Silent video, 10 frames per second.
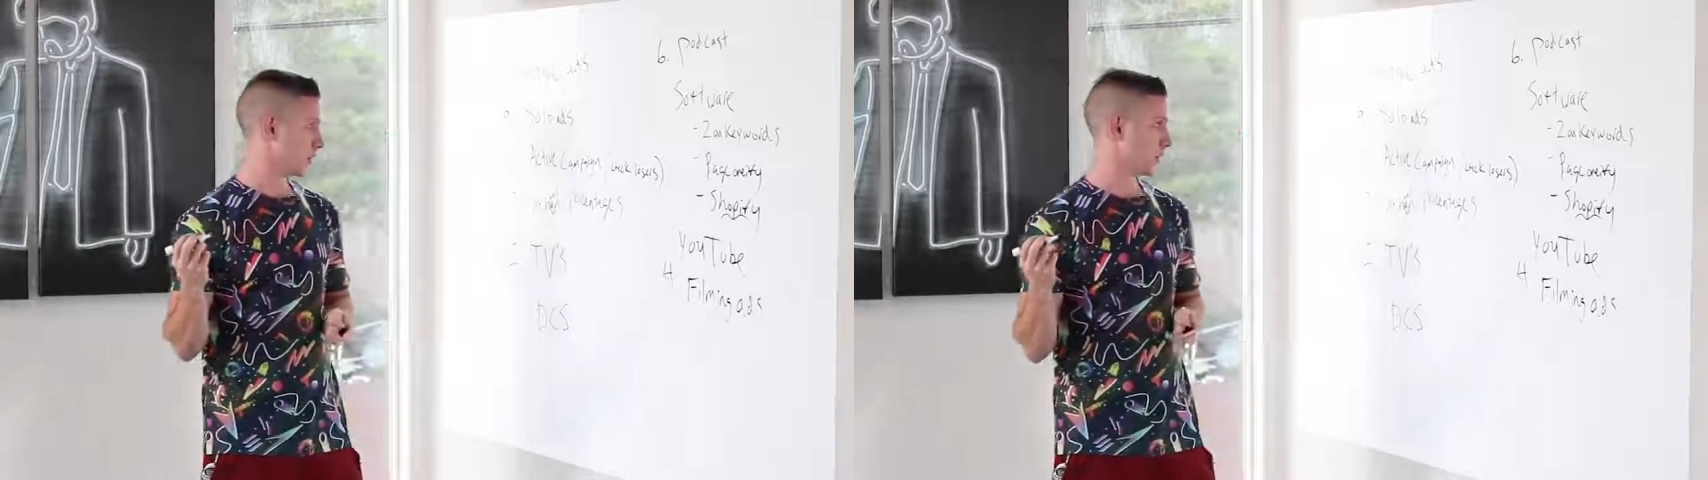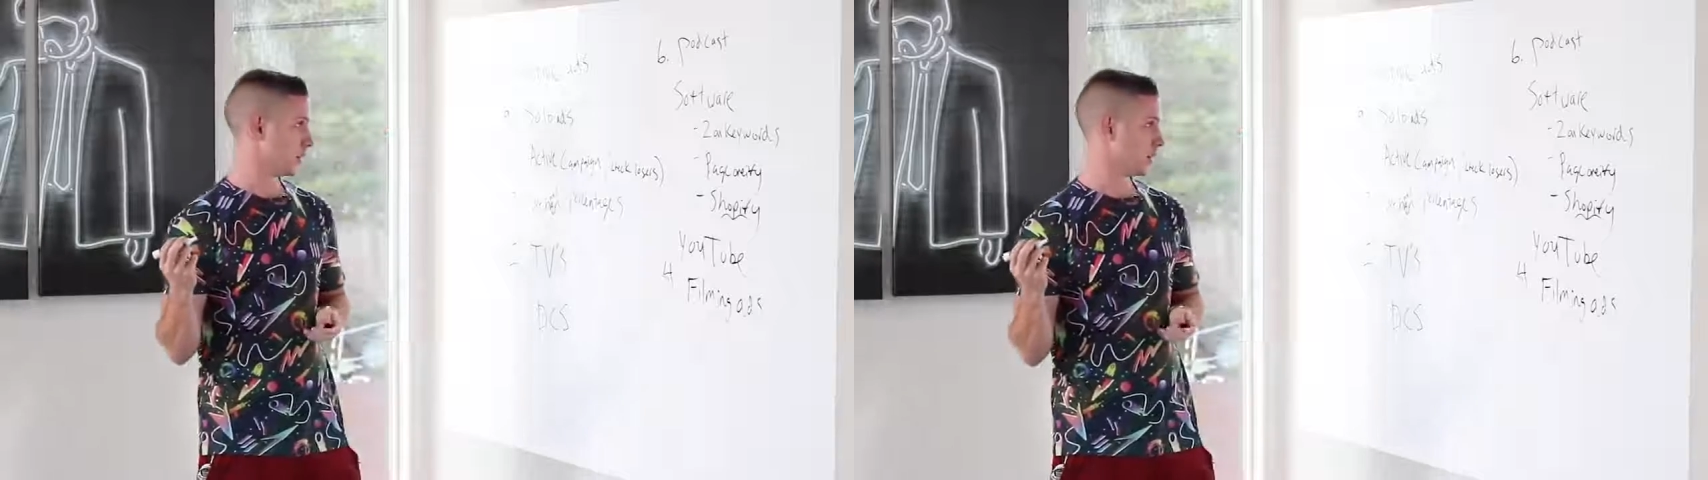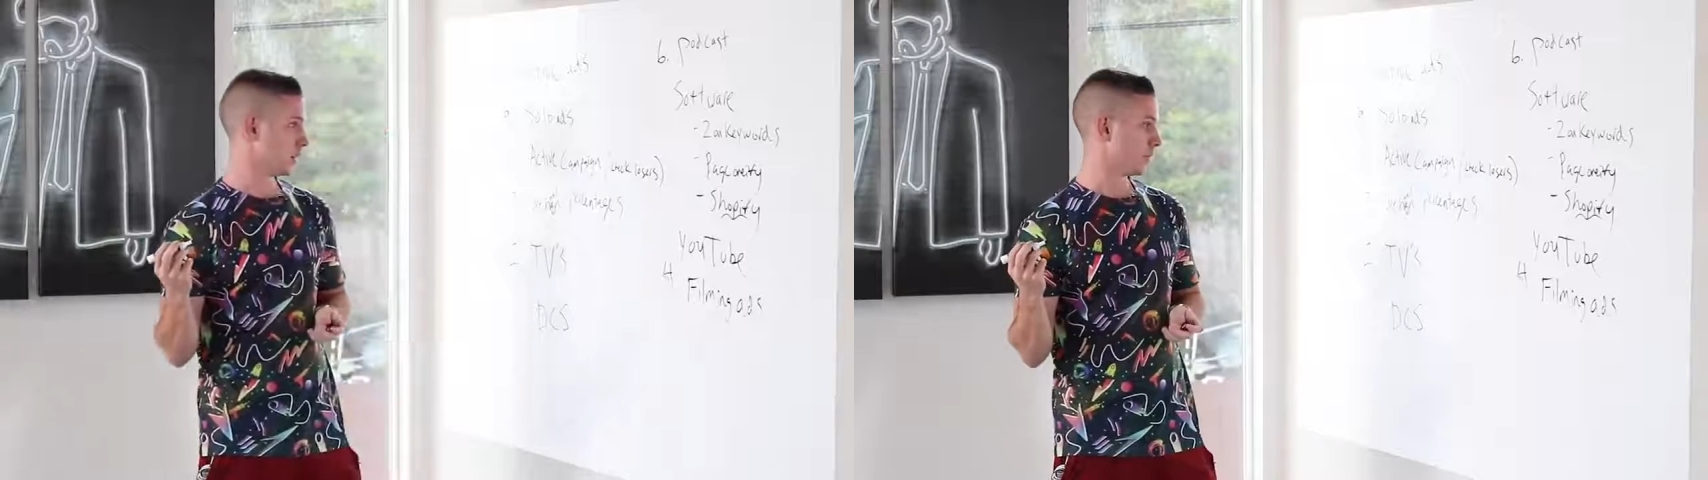on are